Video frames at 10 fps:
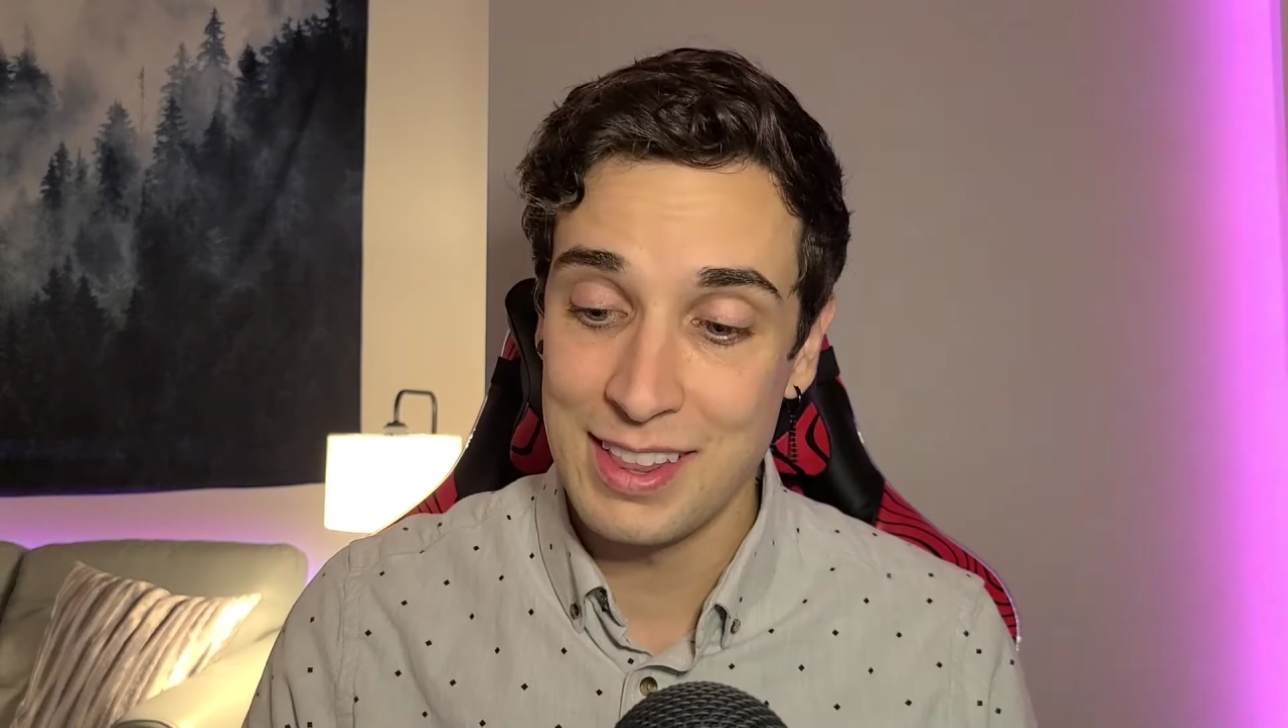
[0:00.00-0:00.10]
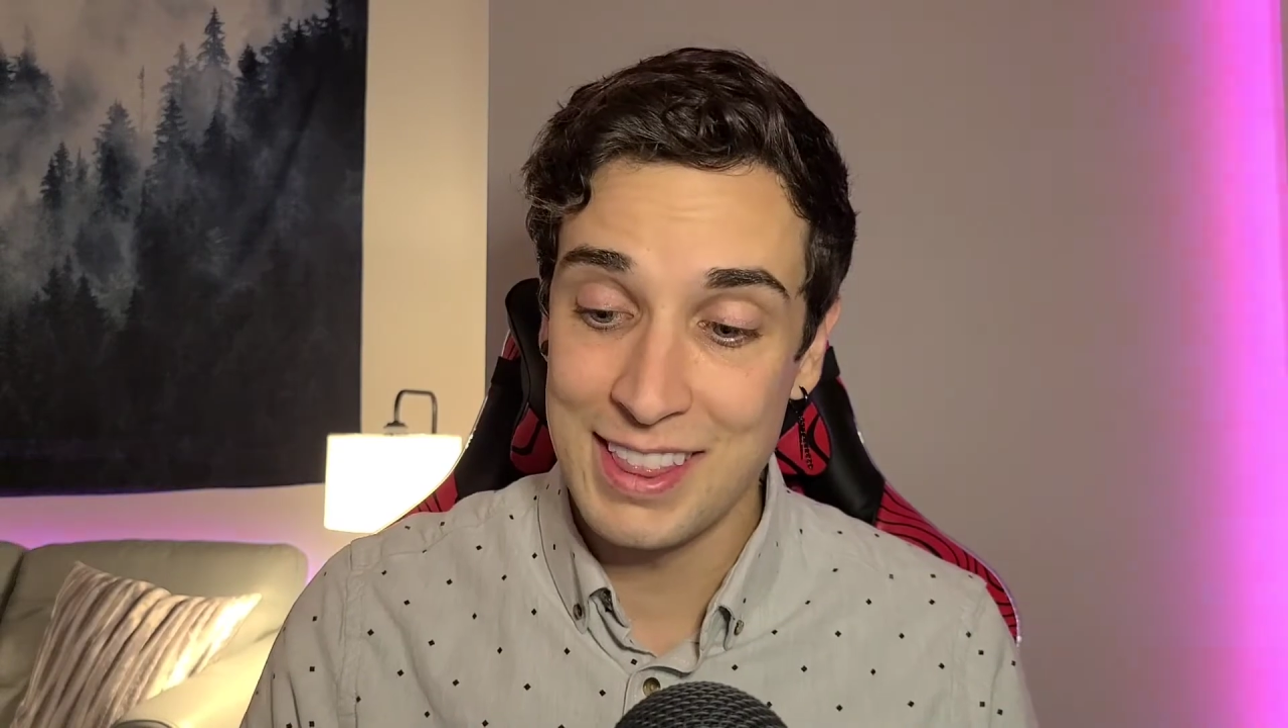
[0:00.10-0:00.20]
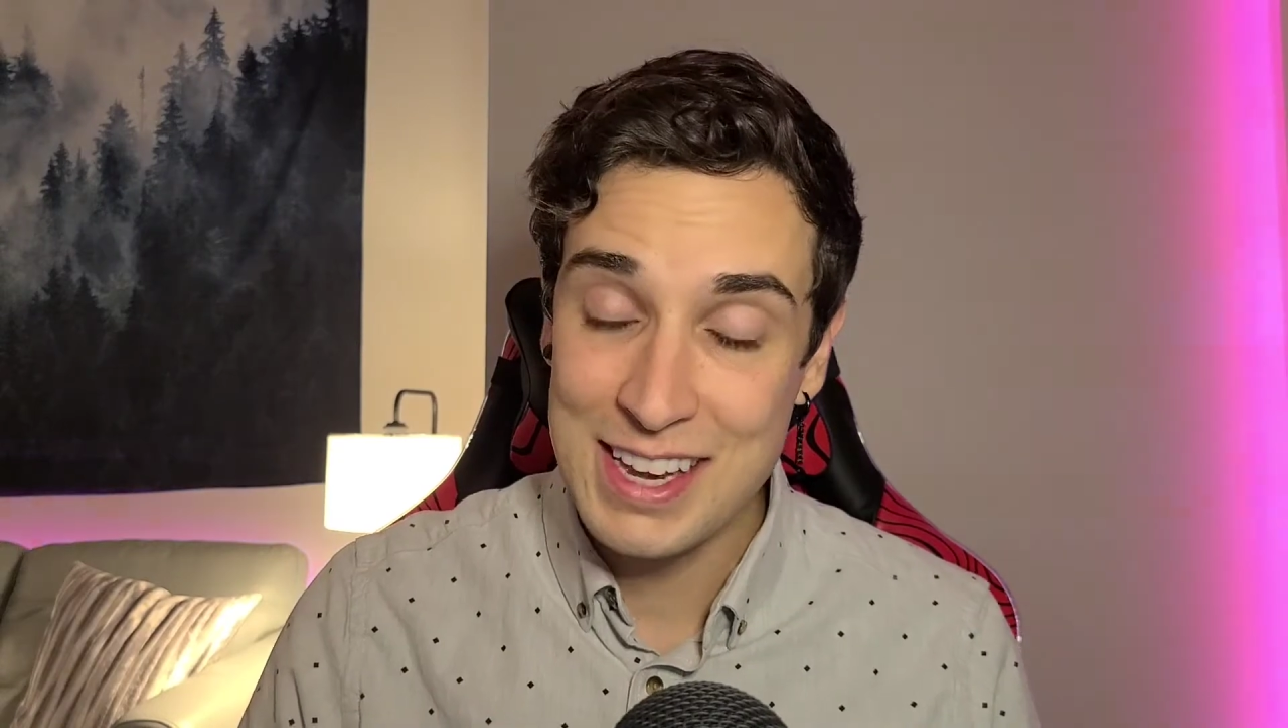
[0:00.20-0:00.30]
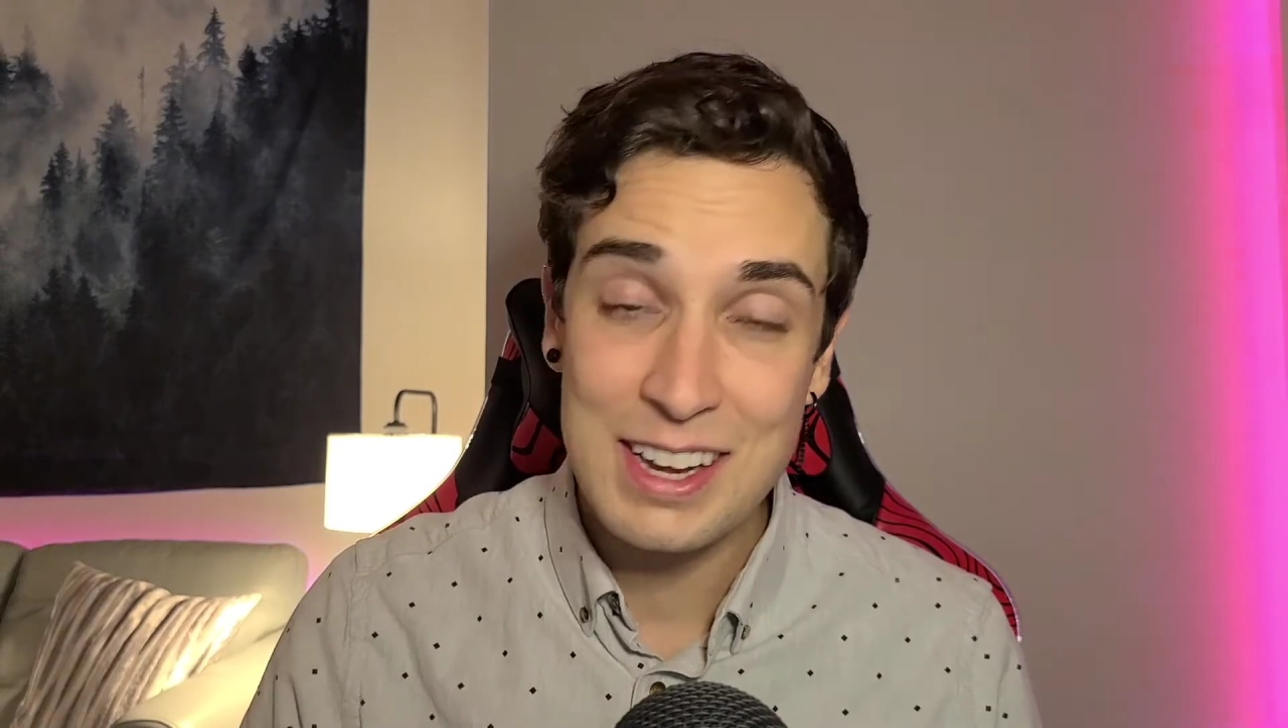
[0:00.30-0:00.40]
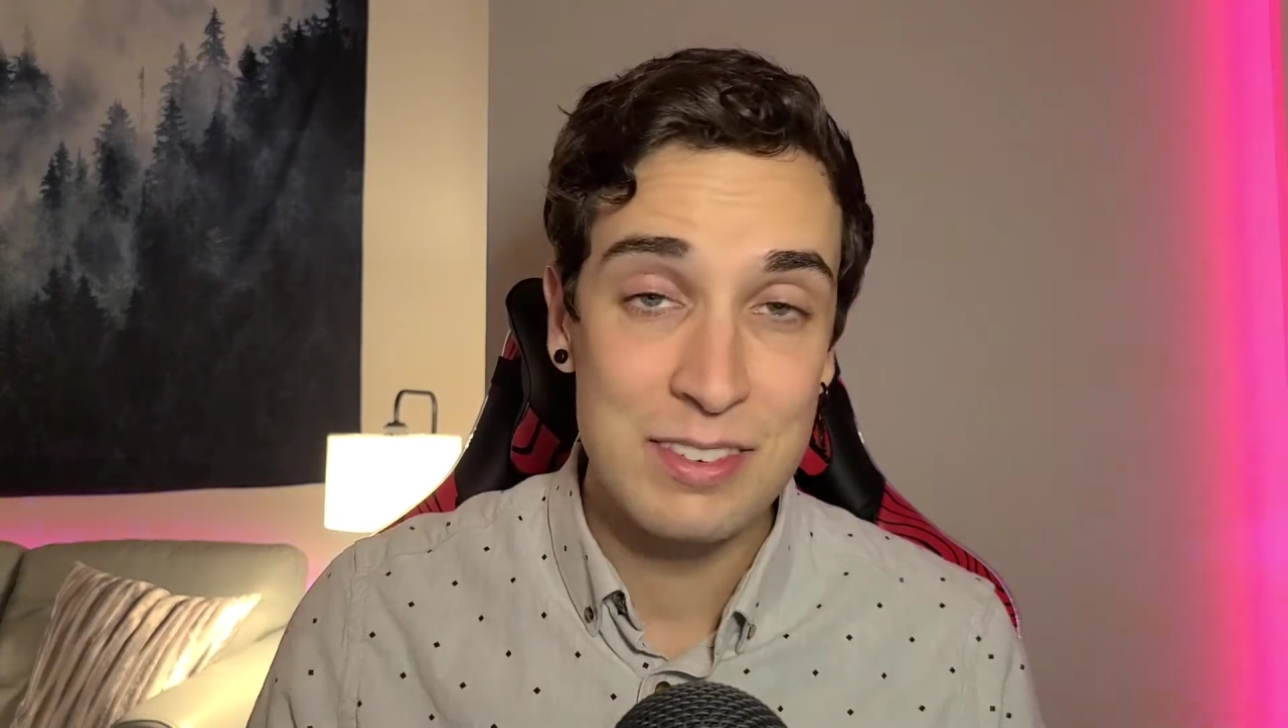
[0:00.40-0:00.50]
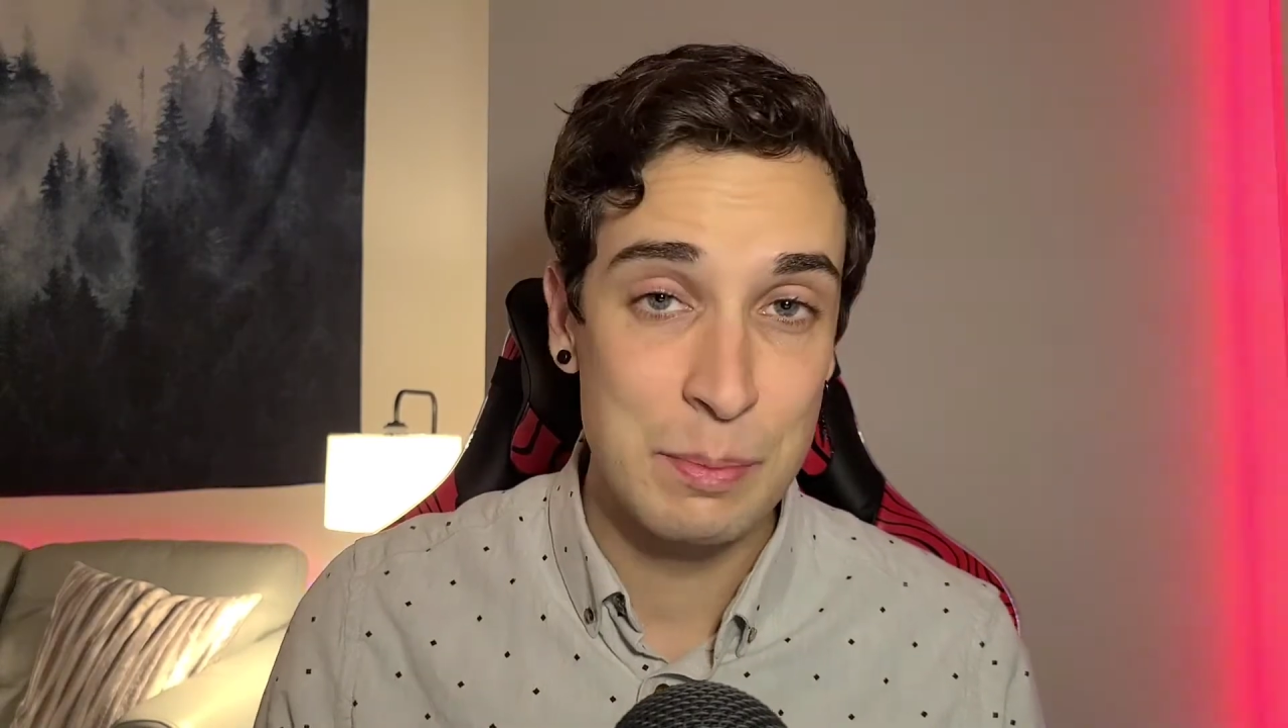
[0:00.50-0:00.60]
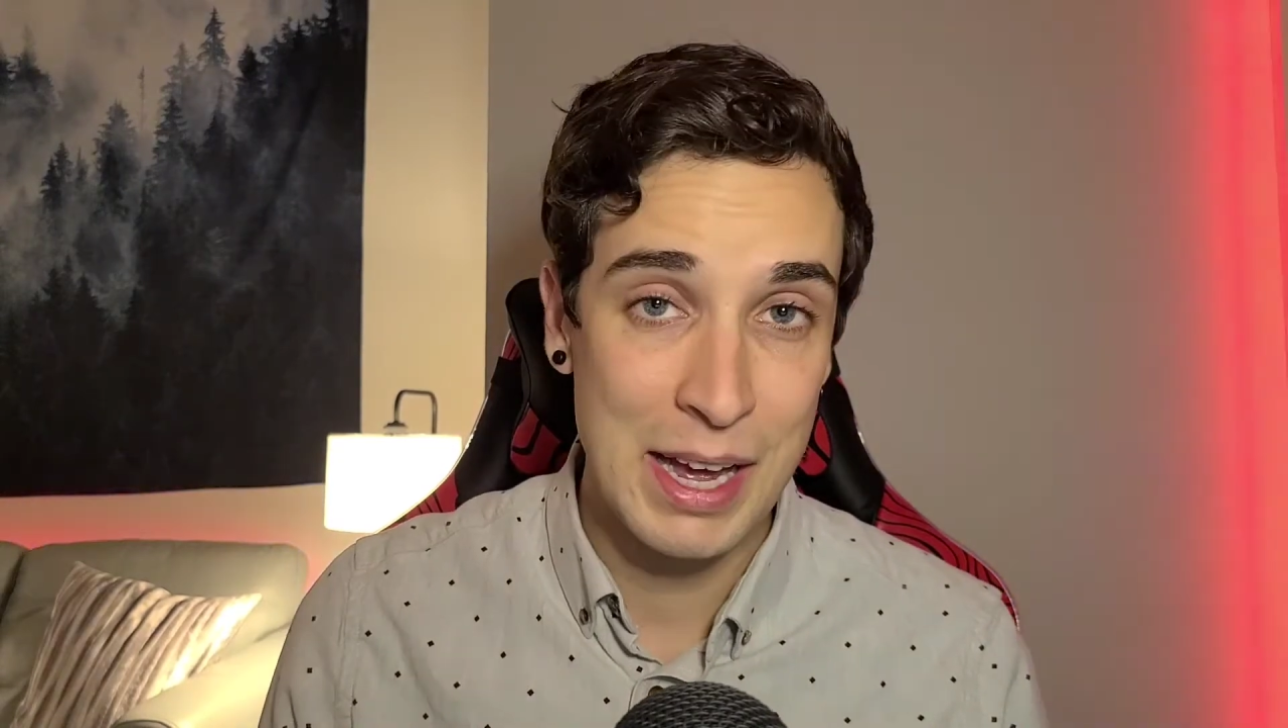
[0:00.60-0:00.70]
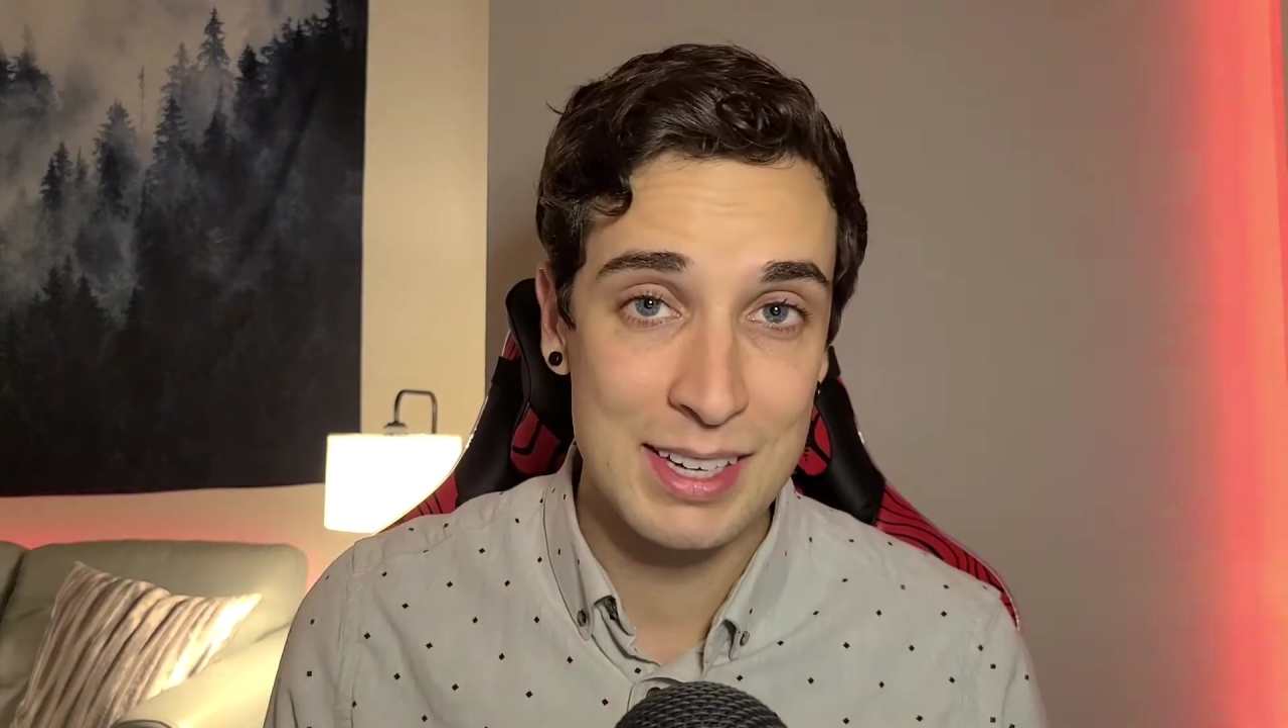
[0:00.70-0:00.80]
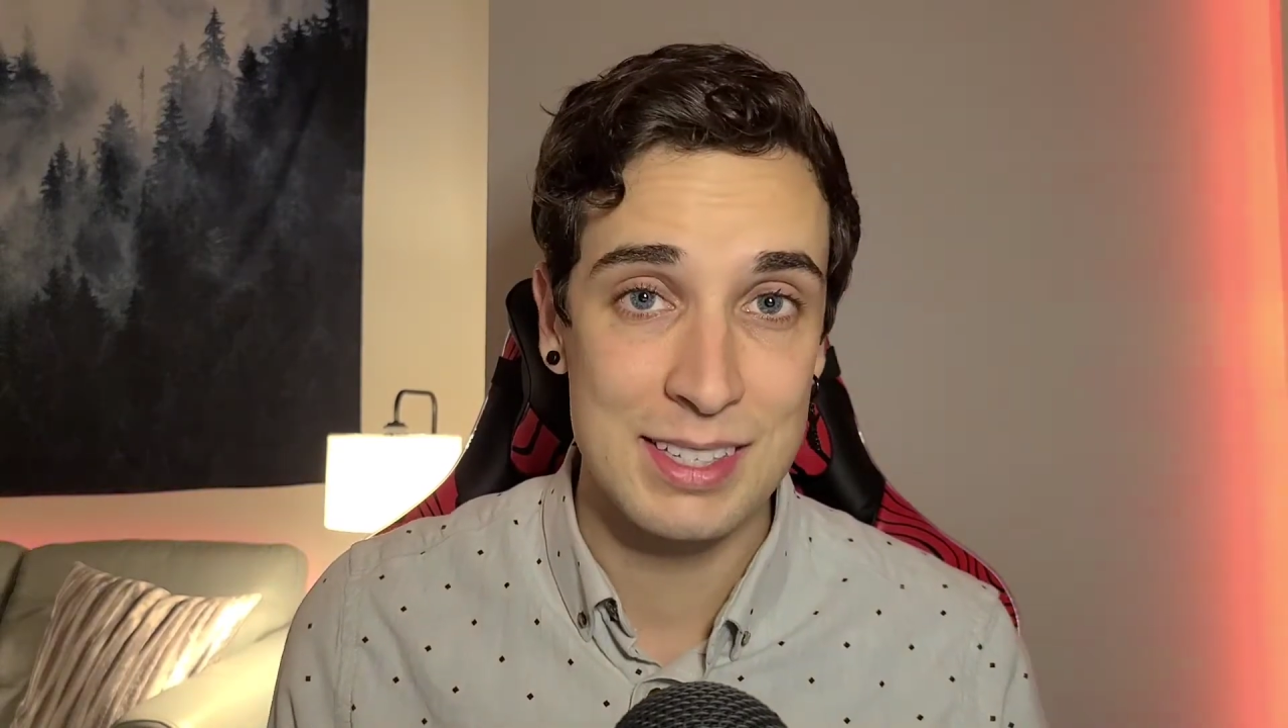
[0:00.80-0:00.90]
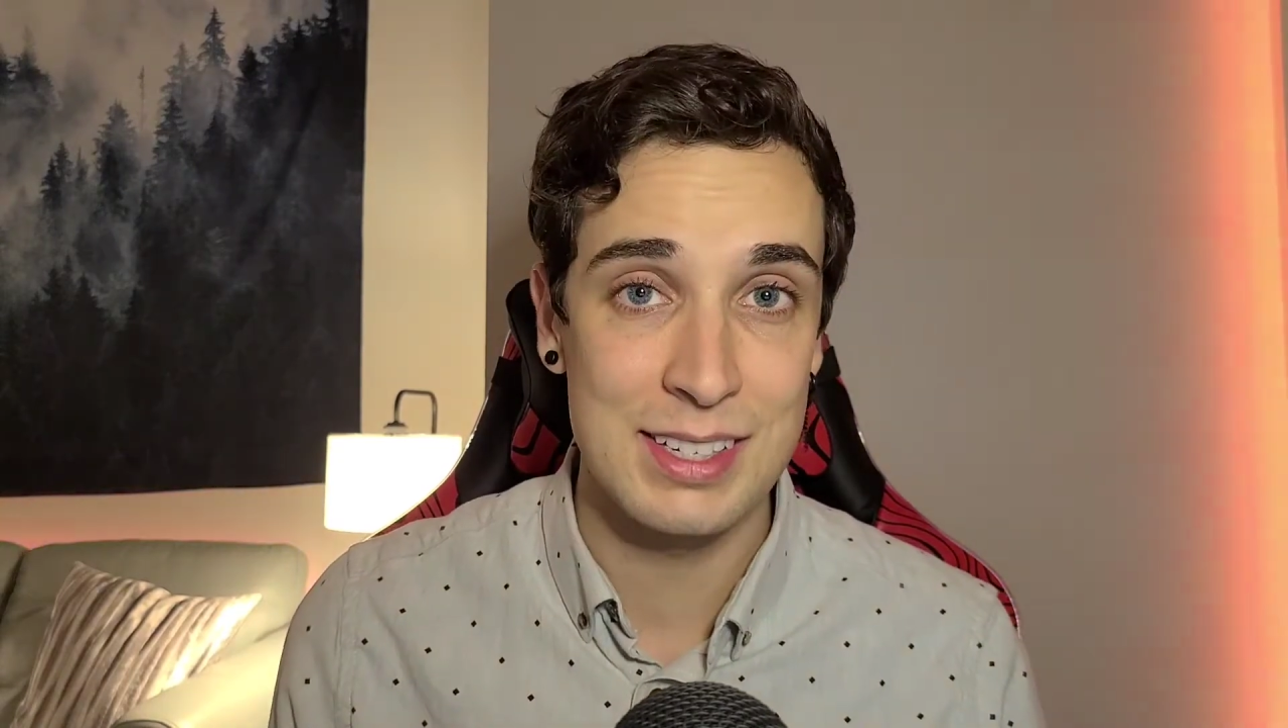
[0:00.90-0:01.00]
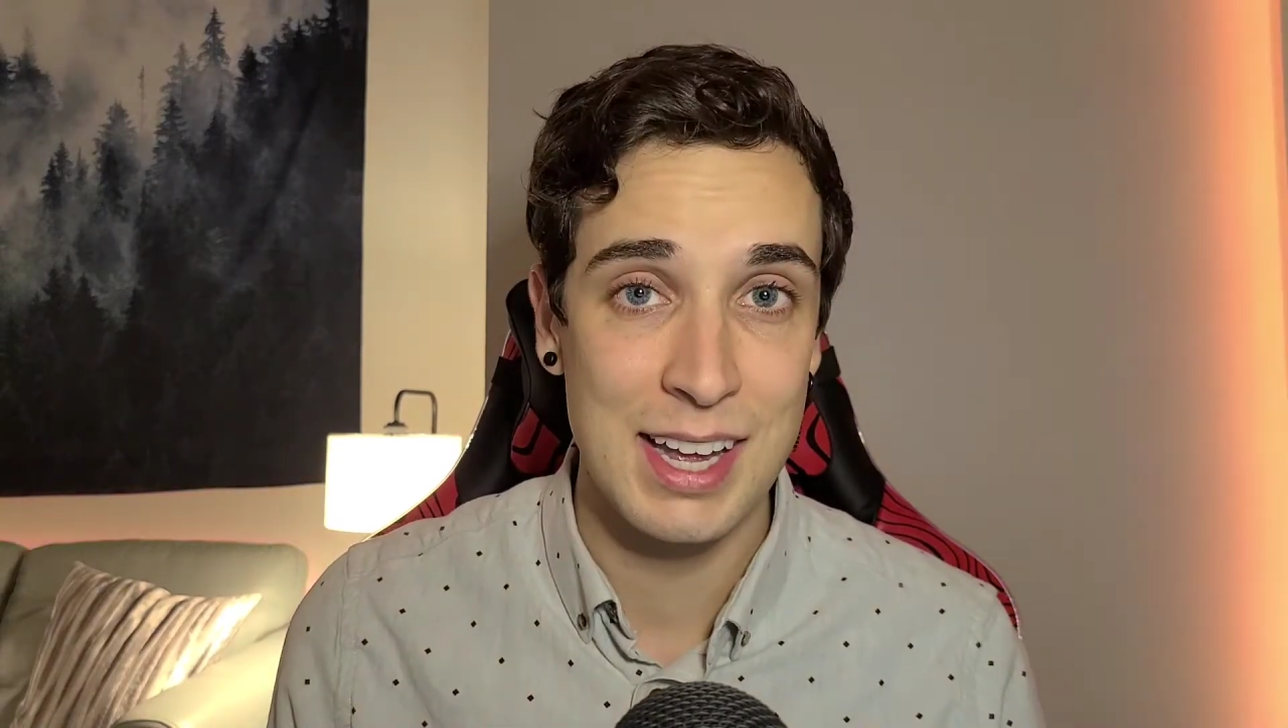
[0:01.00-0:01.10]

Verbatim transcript: Then you have to pass the